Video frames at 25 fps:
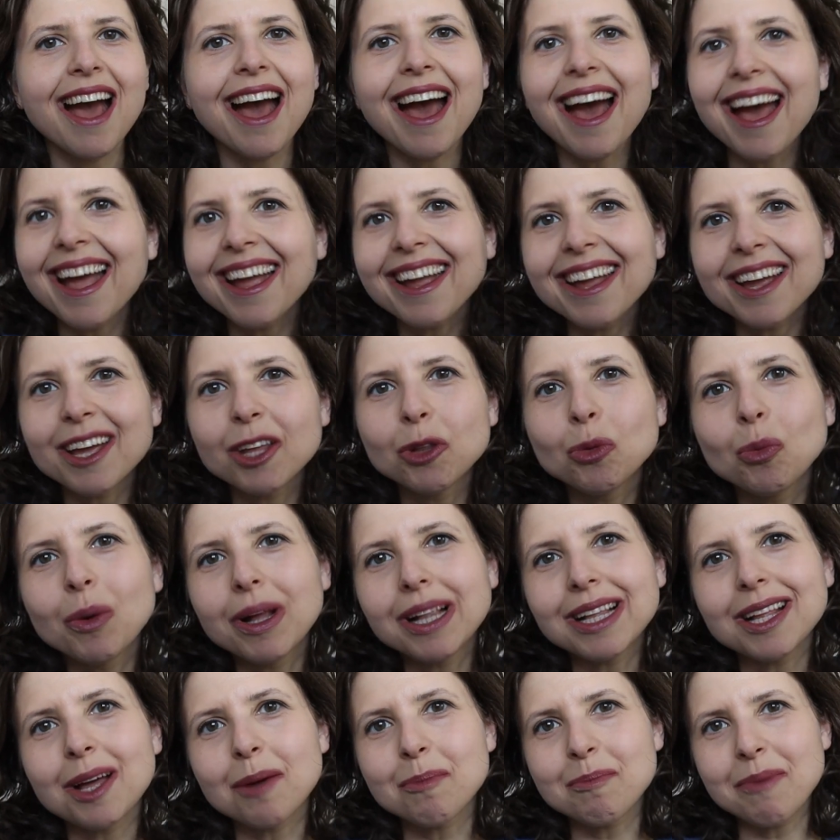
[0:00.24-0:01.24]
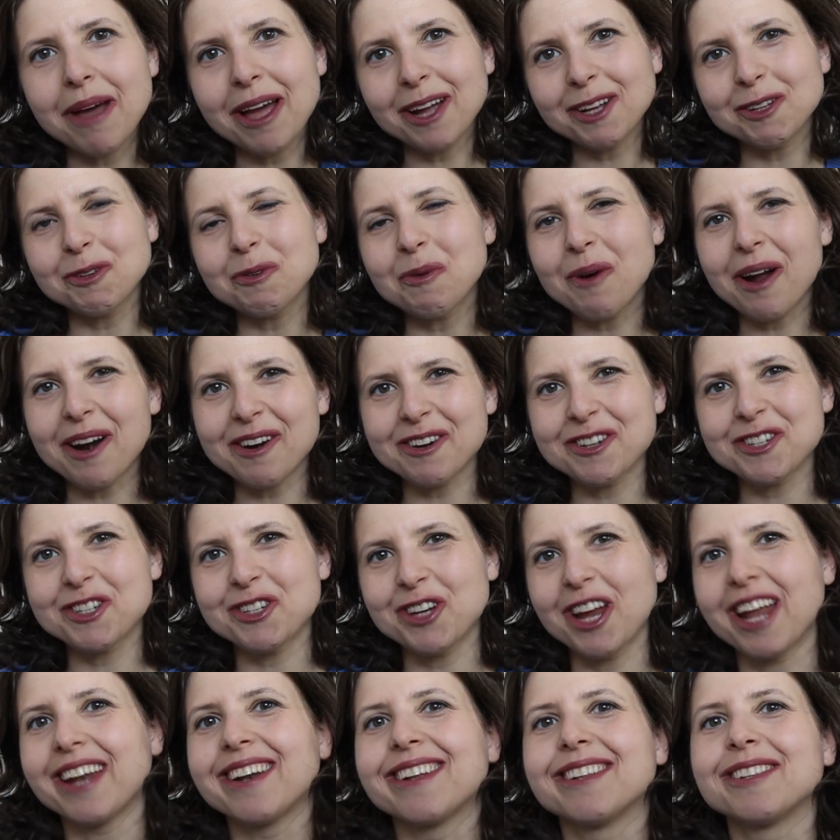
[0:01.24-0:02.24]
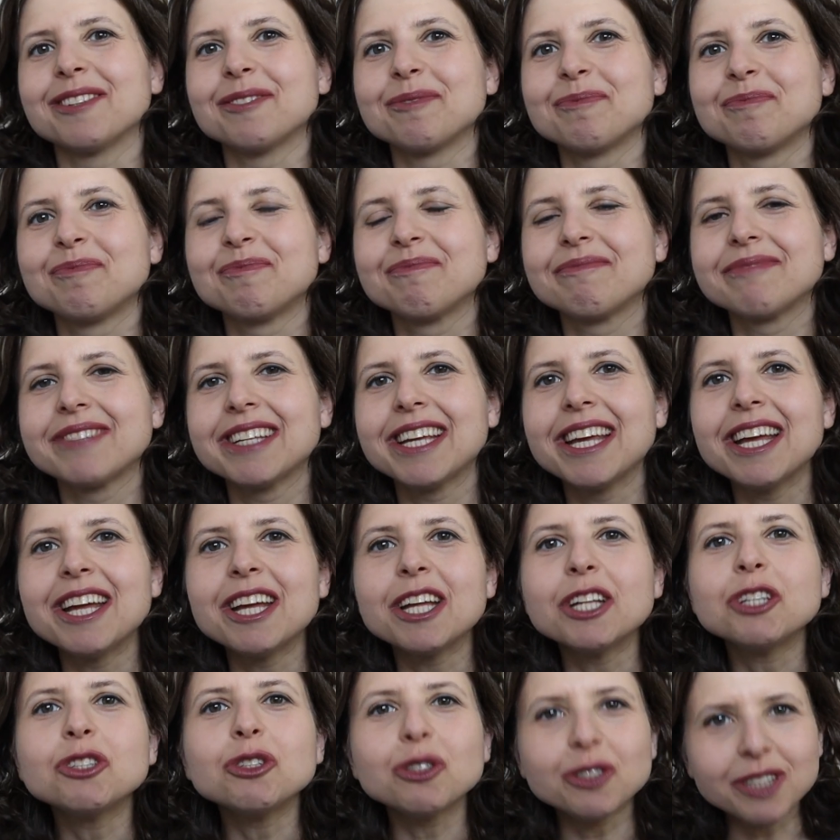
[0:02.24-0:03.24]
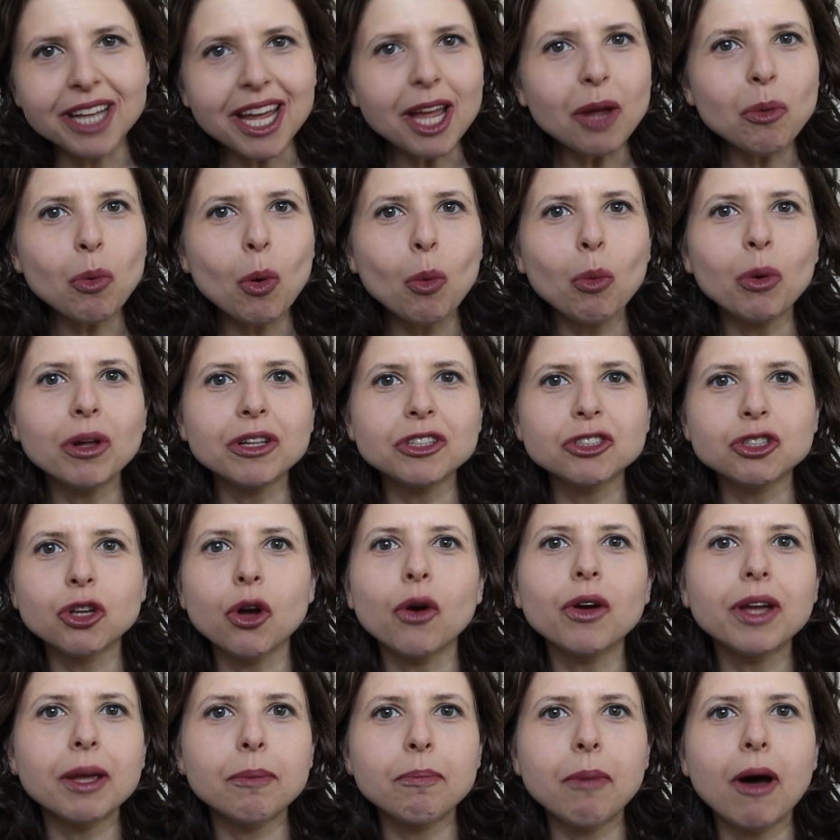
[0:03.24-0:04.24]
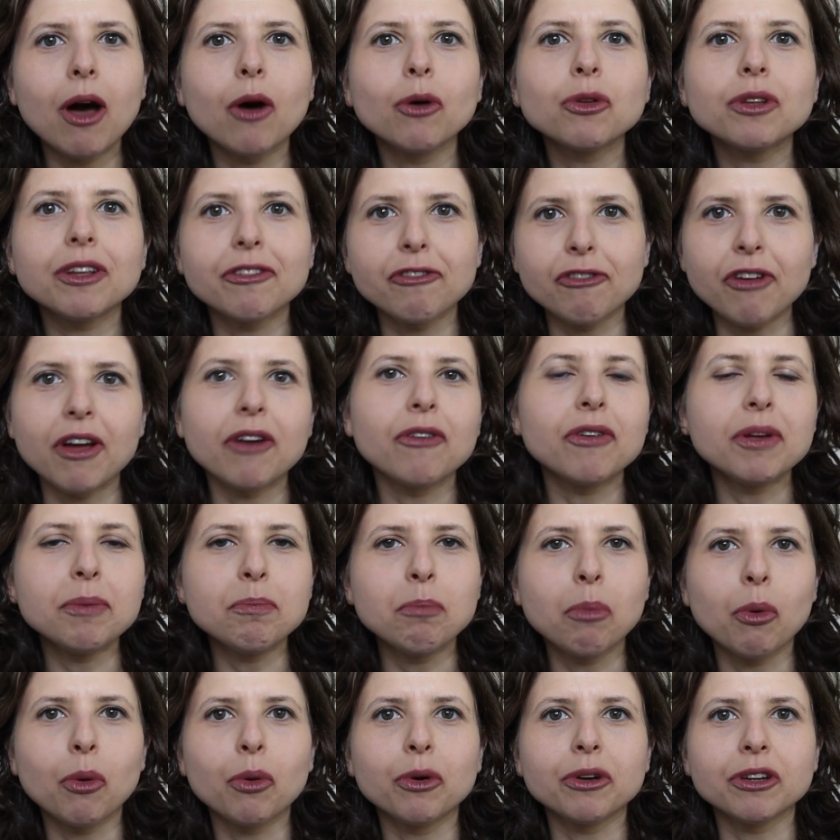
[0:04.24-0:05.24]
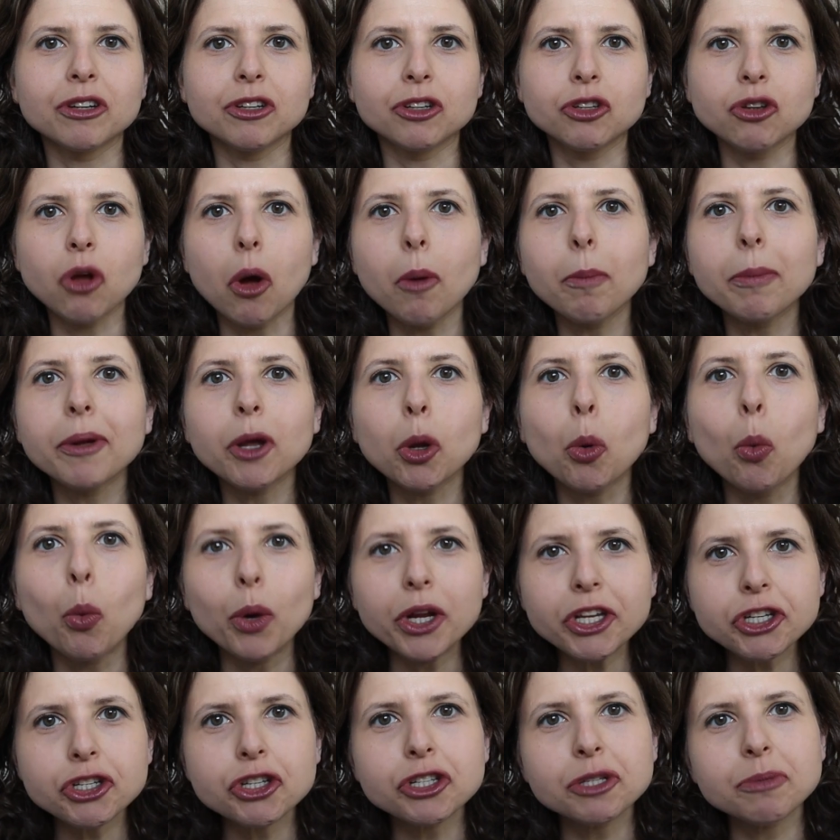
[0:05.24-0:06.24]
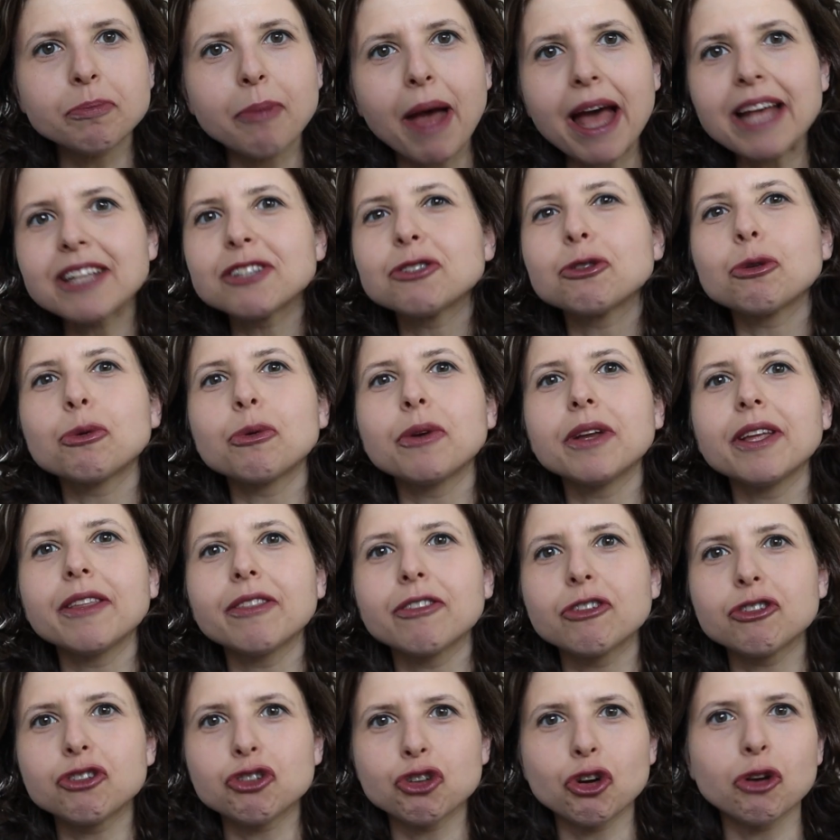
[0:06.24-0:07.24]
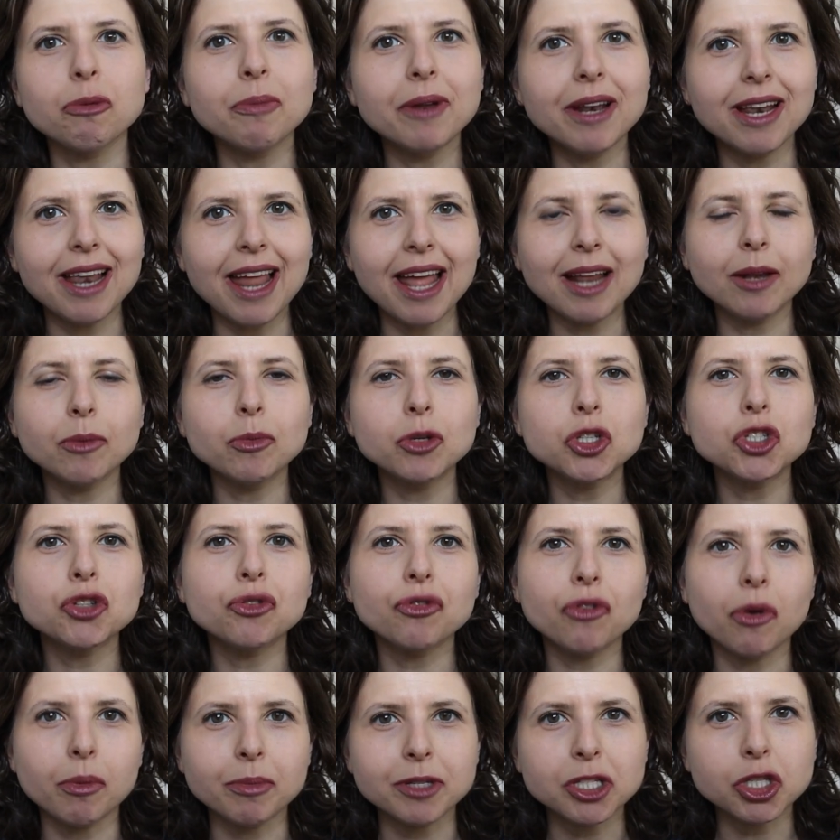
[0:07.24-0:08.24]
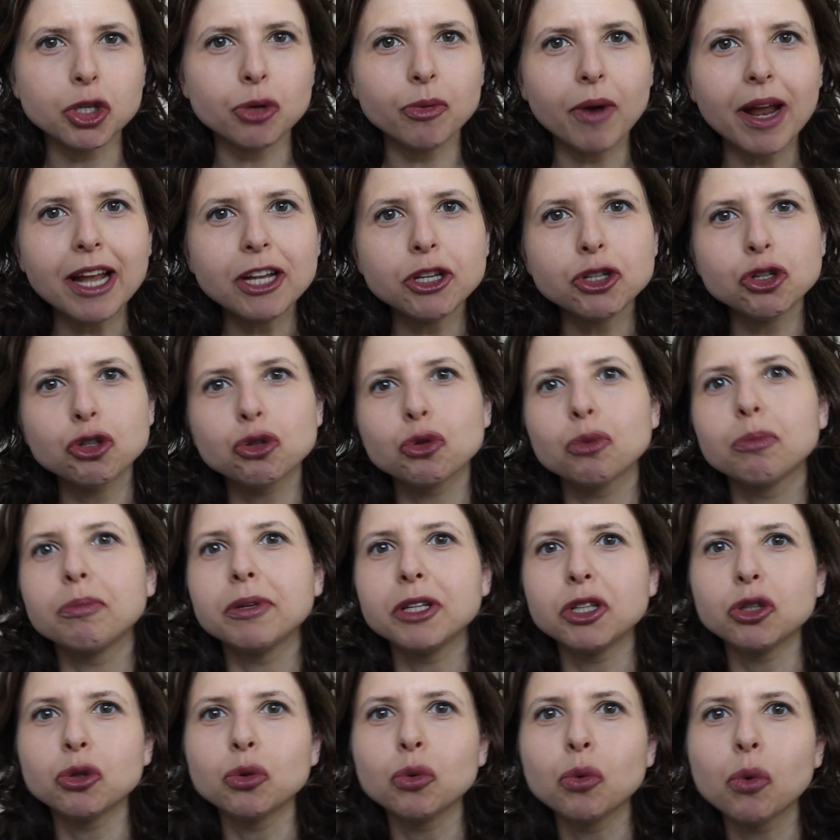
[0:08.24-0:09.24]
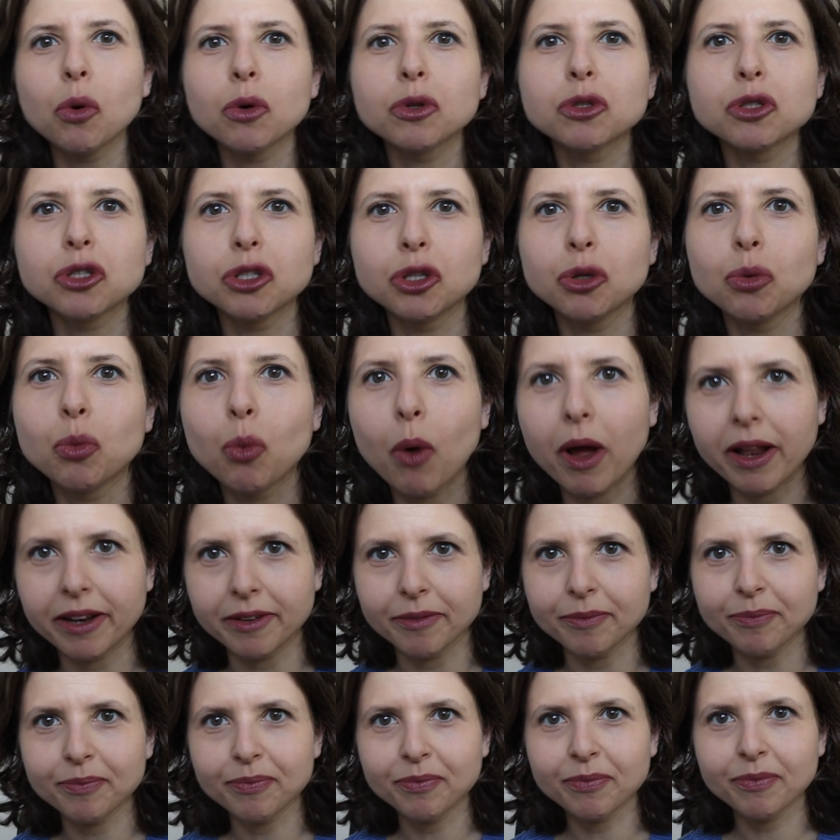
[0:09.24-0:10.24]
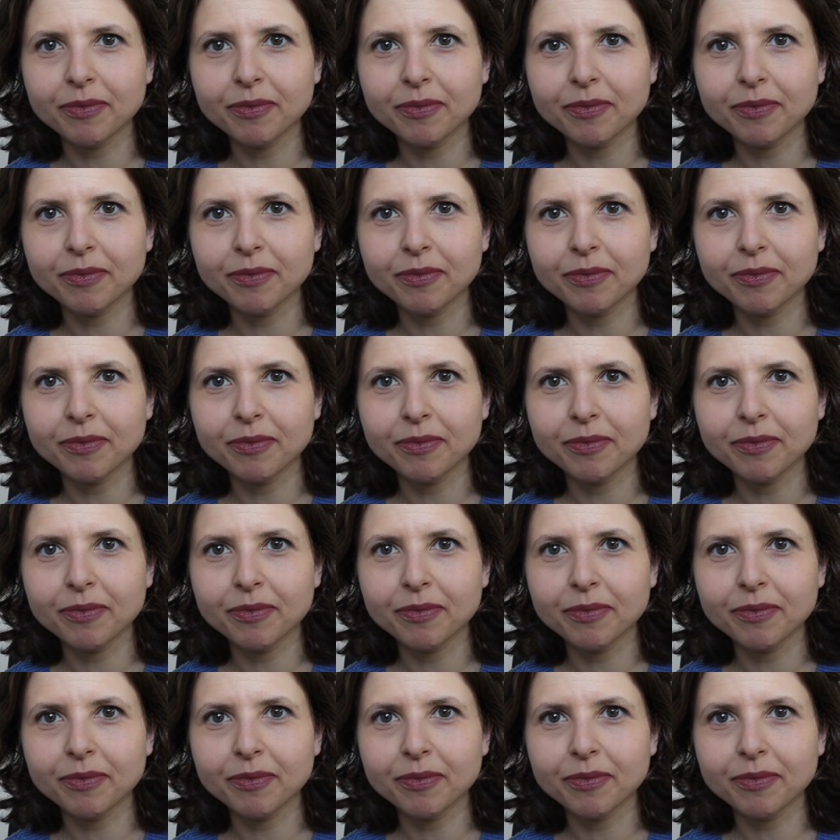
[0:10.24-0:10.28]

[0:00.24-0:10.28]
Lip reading: Hi and welcome back to our channel. Today we will talk about a very important topic, which is mastering the German language from scratch to B2 or C1.